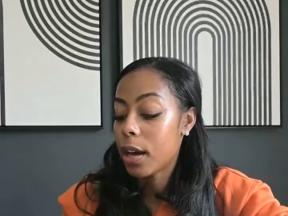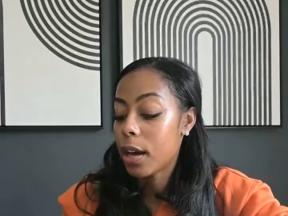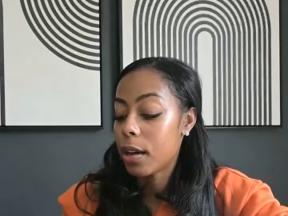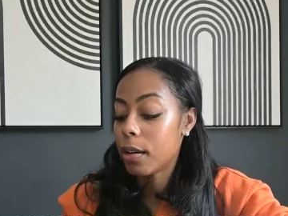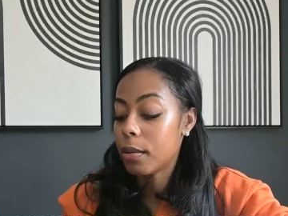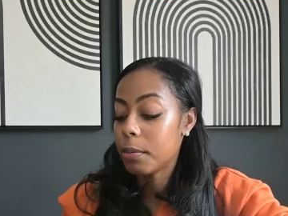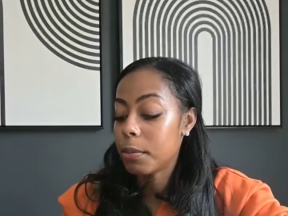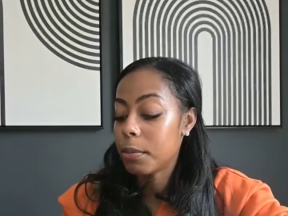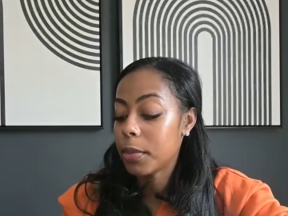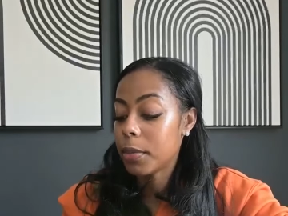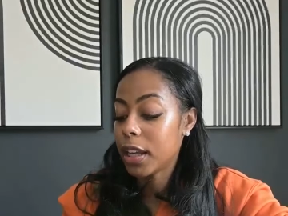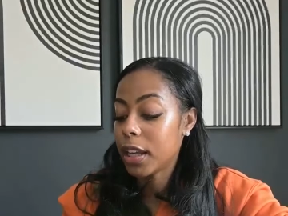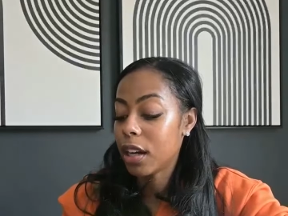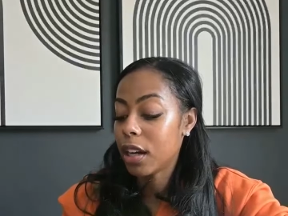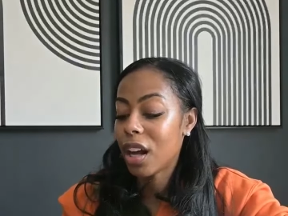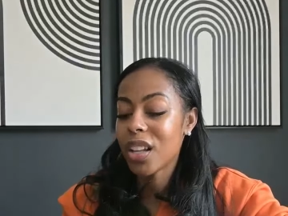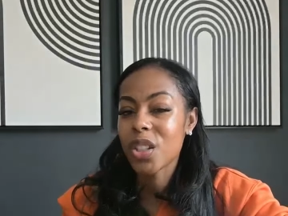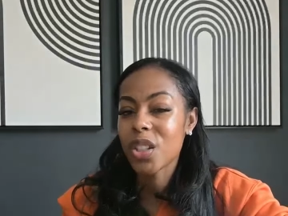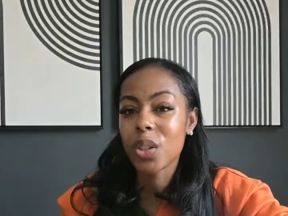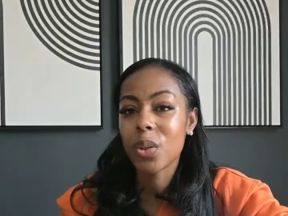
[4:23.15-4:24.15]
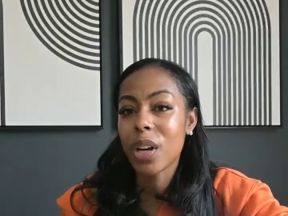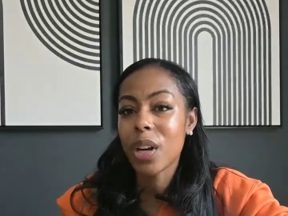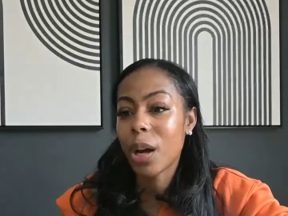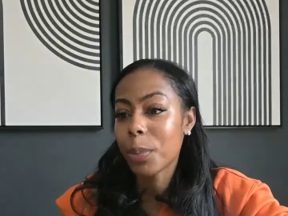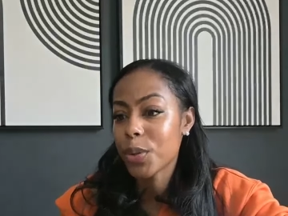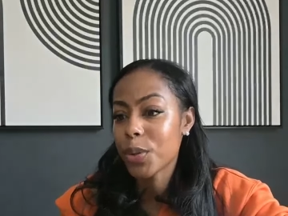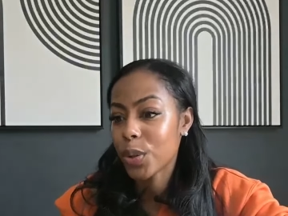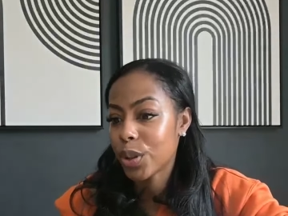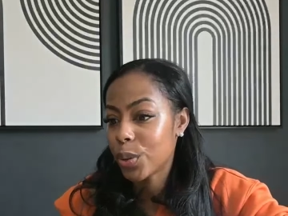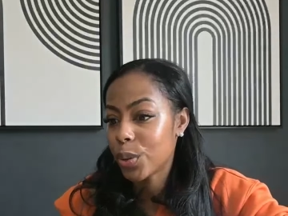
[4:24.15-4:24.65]
Um, and it
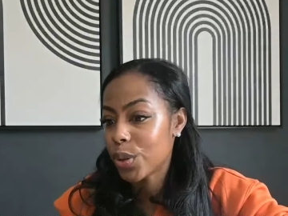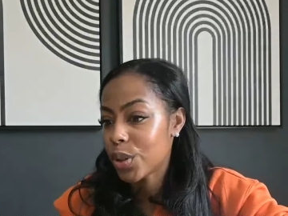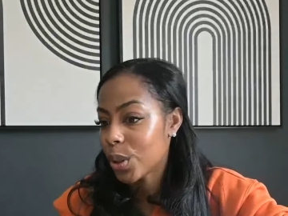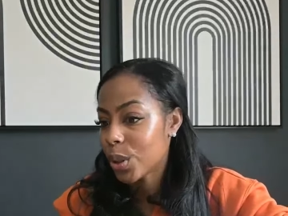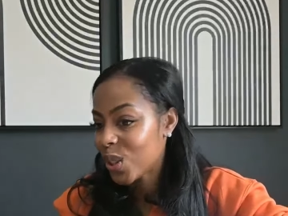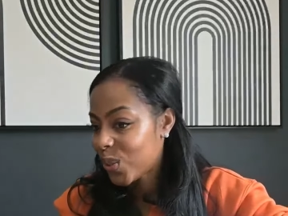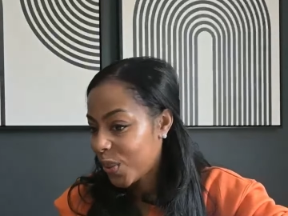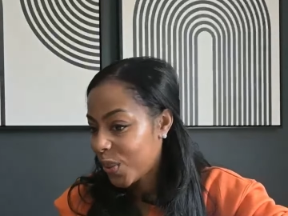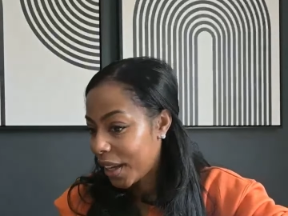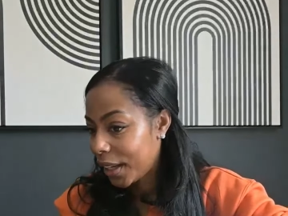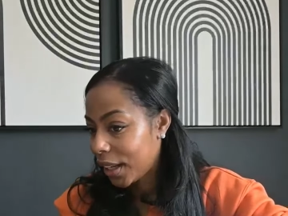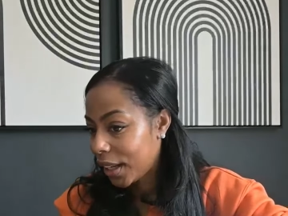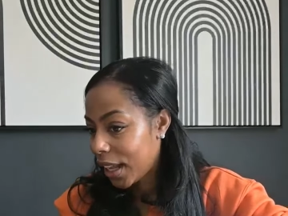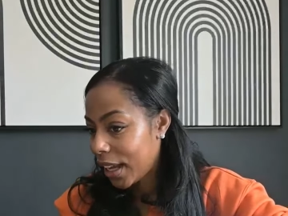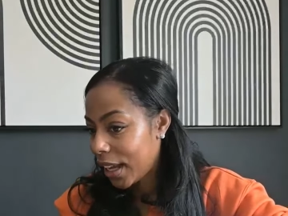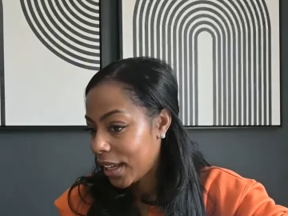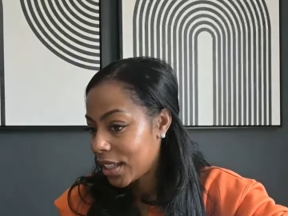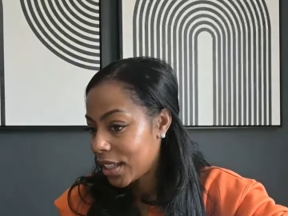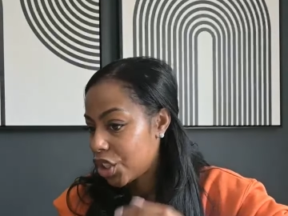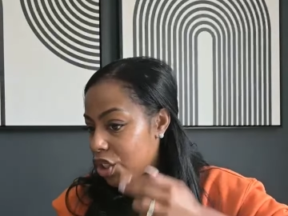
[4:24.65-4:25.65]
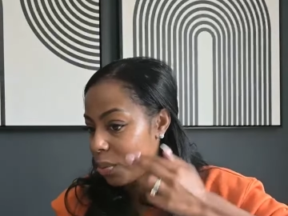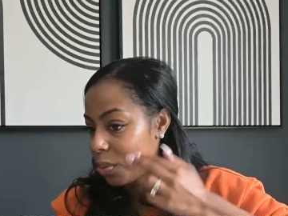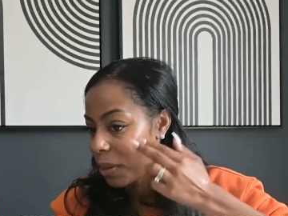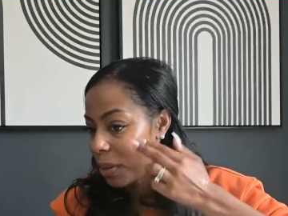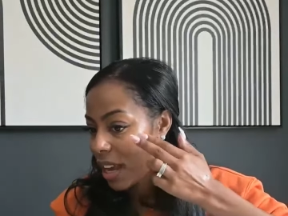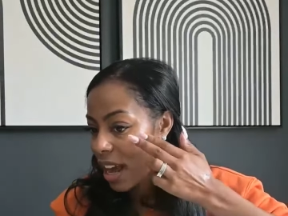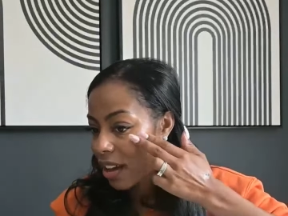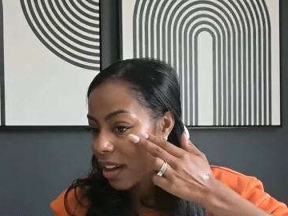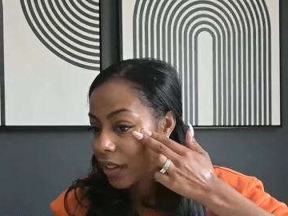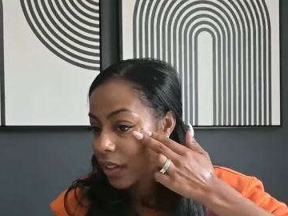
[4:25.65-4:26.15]
also helps reduce those fine lines
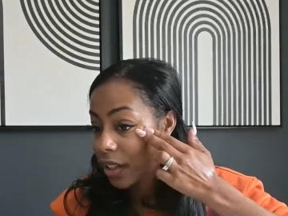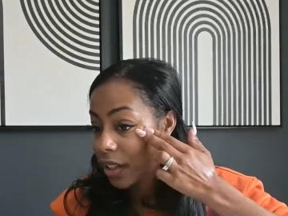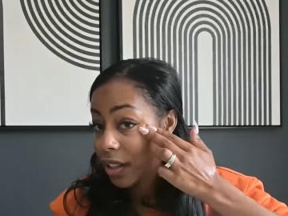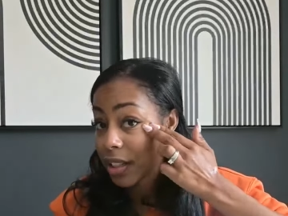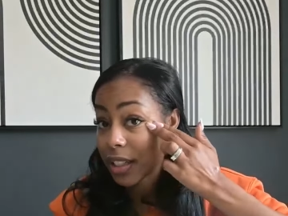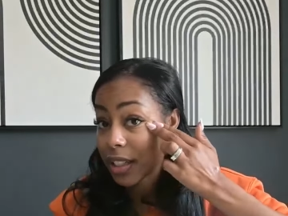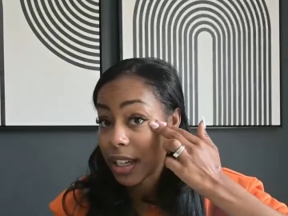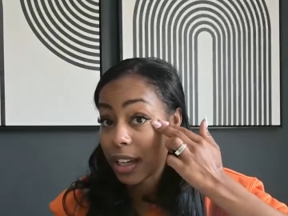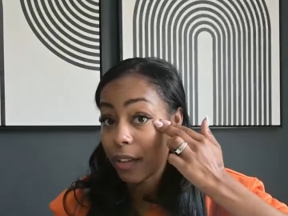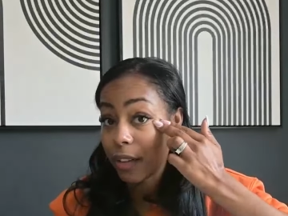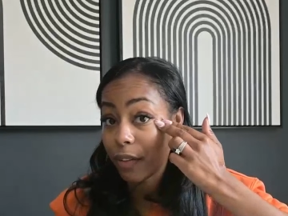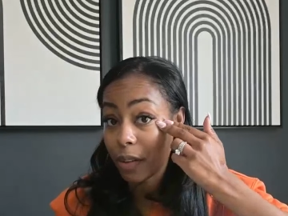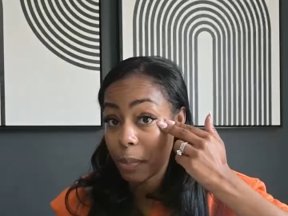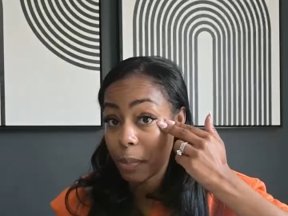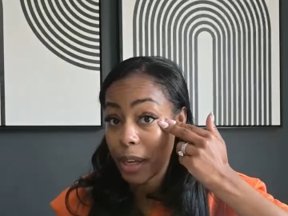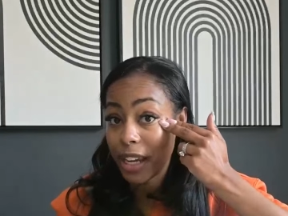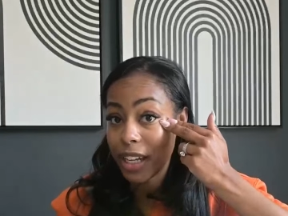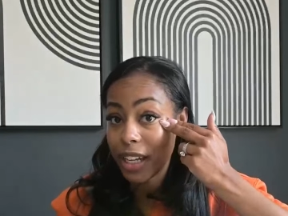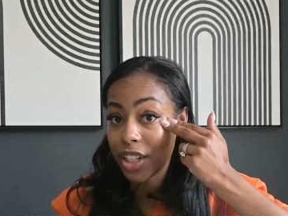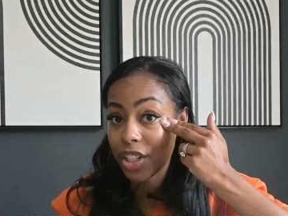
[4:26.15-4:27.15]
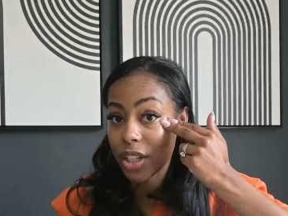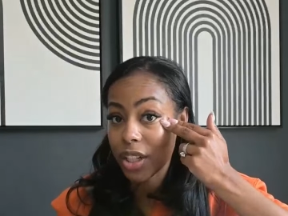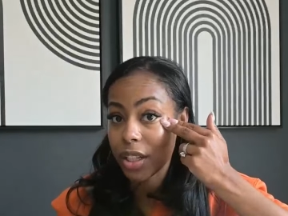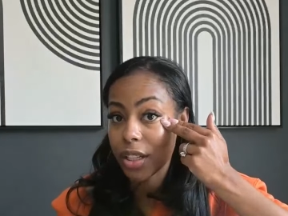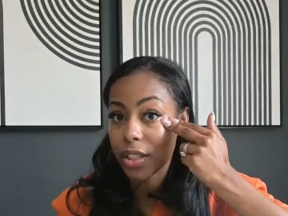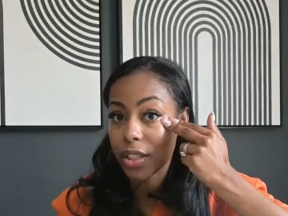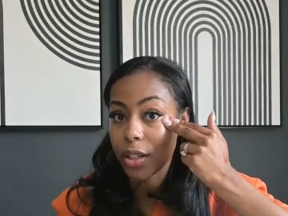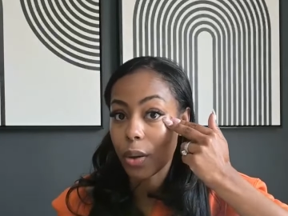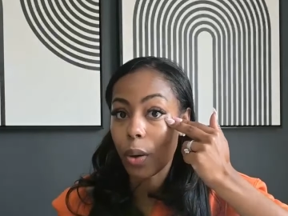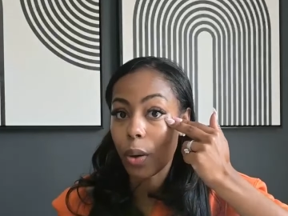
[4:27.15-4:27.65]
that you may have in your skin from
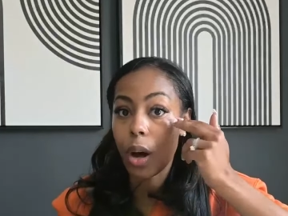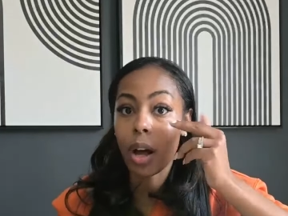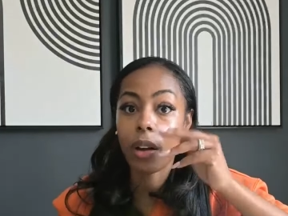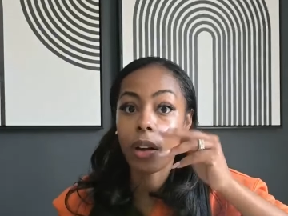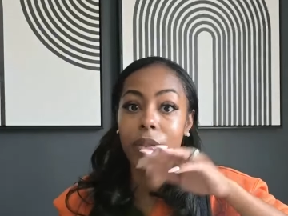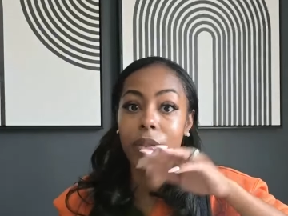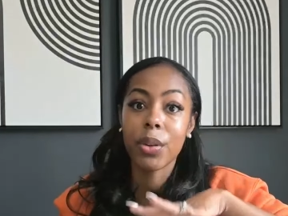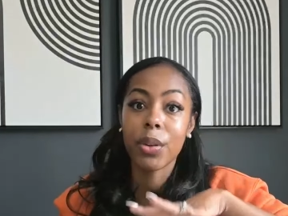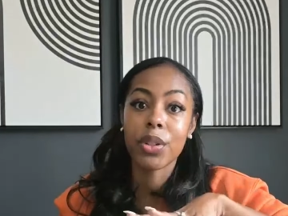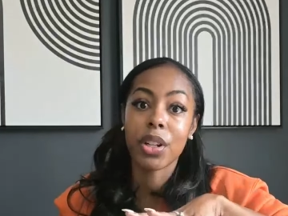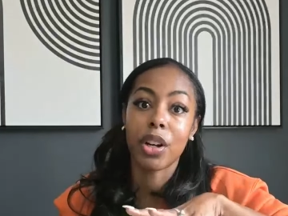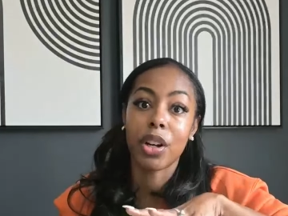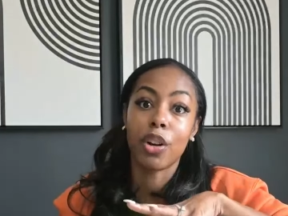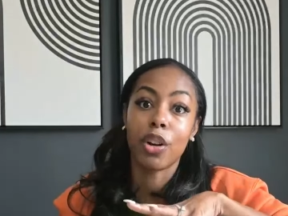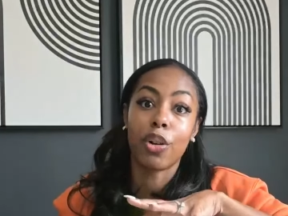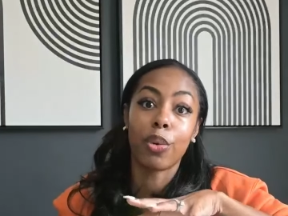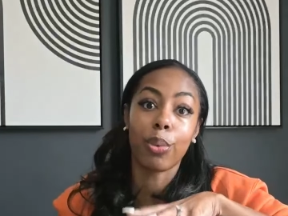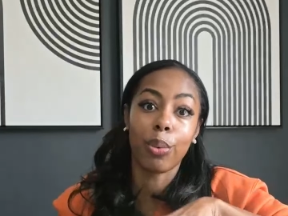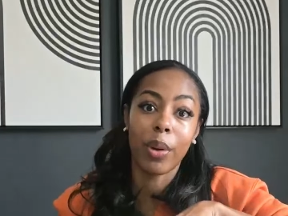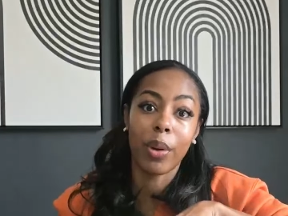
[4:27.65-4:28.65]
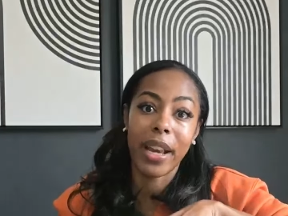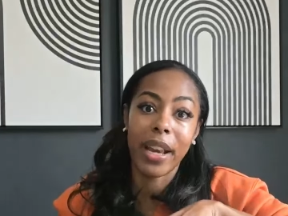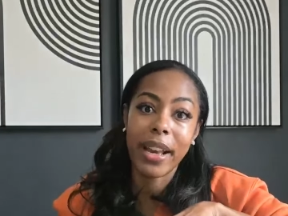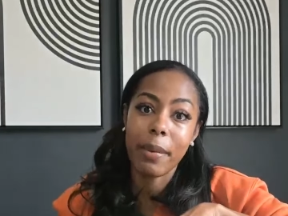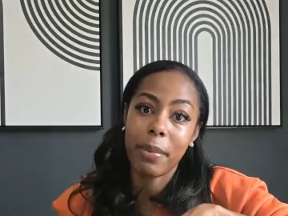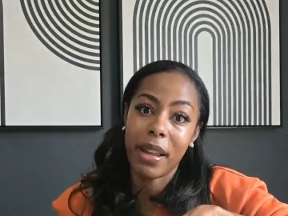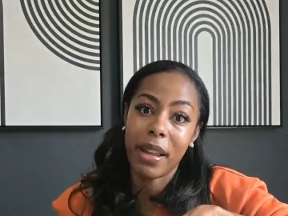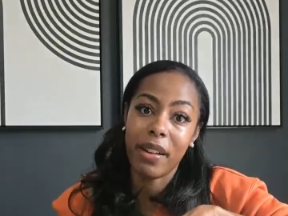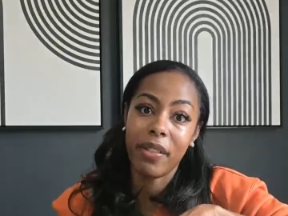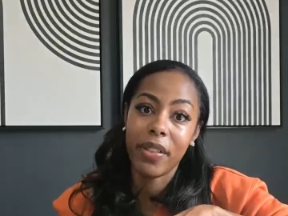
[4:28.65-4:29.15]
aging. So all those are
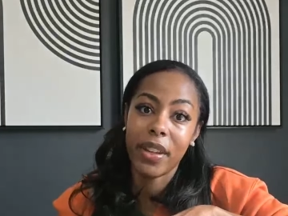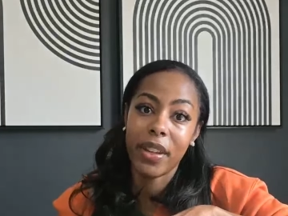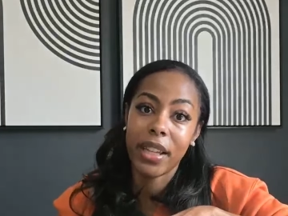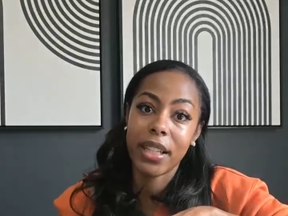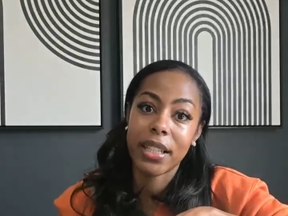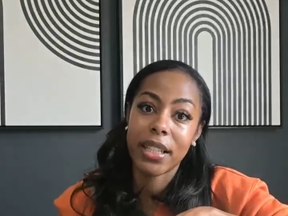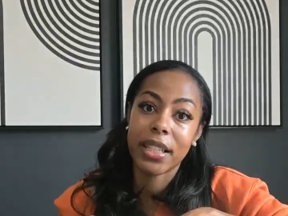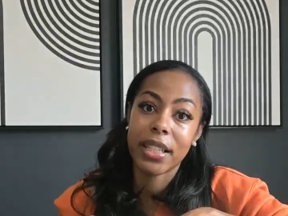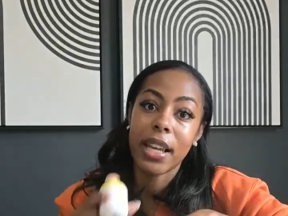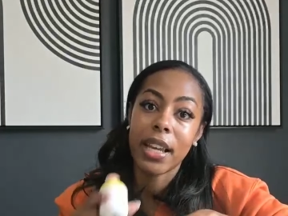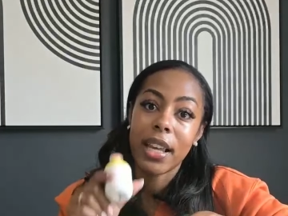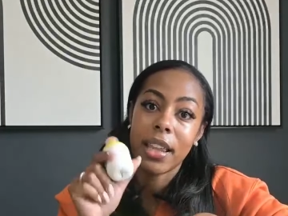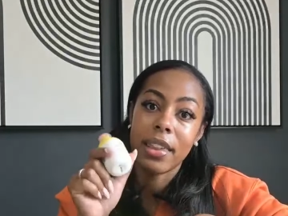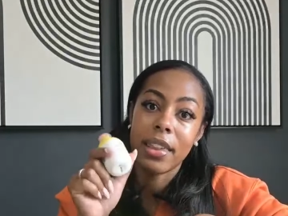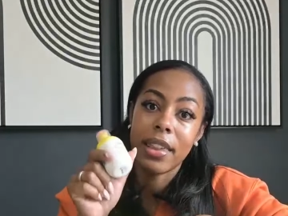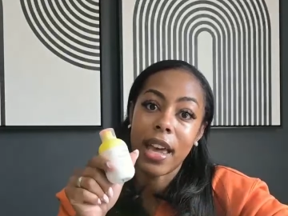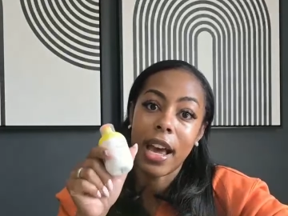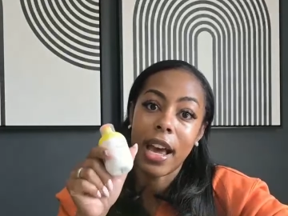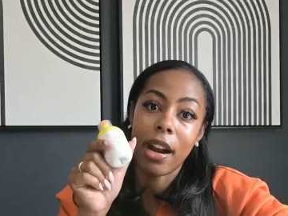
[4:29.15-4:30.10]
great benefits